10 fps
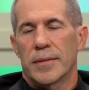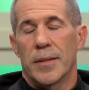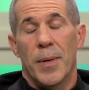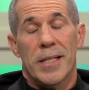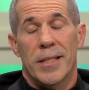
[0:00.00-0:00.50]

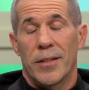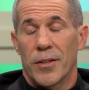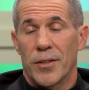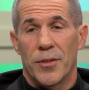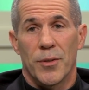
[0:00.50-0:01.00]
best thing
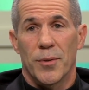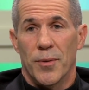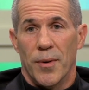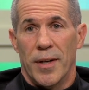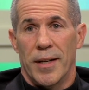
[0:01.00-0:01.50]
you can do
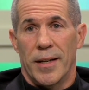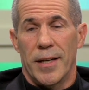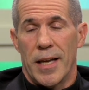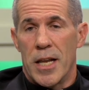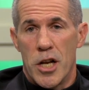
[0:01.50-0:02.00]

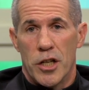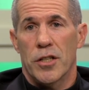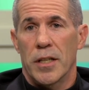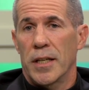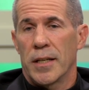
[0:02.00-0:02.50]

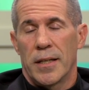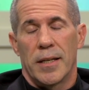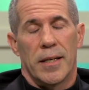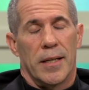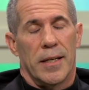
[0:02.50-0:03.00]
initially
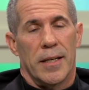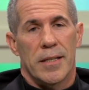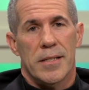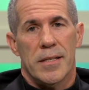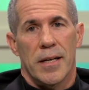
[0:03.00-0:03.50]

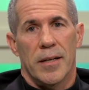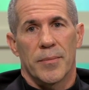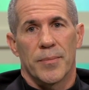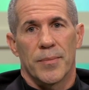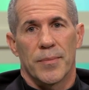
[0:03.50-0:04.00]
is
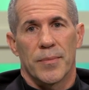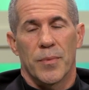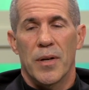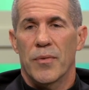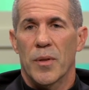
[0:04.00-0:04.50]

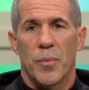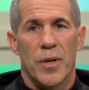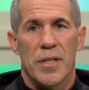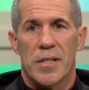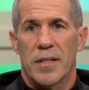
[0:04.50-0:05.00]
pray for the
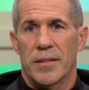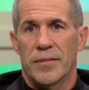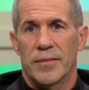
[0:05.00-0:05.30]
priest.